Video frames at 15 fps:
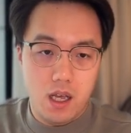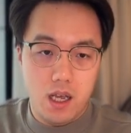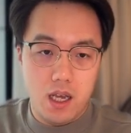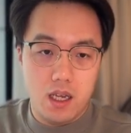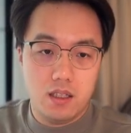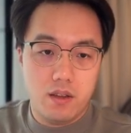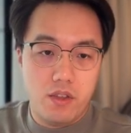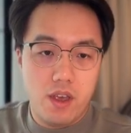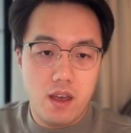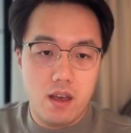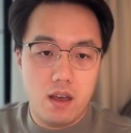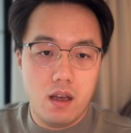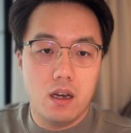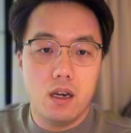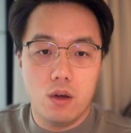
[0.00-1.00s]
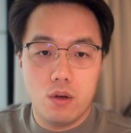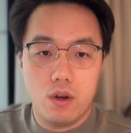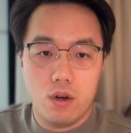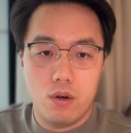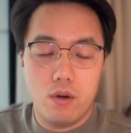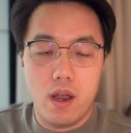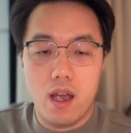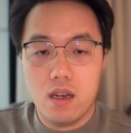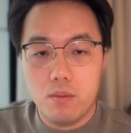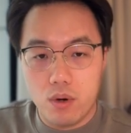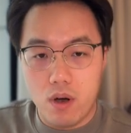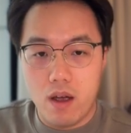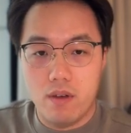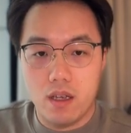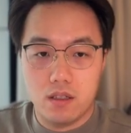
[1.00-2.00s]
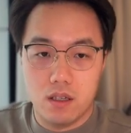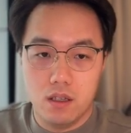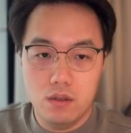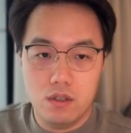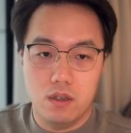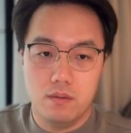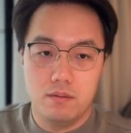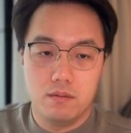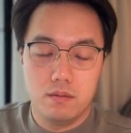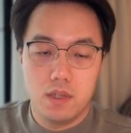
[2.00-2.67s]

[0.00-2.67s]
Is there a local and a private solution?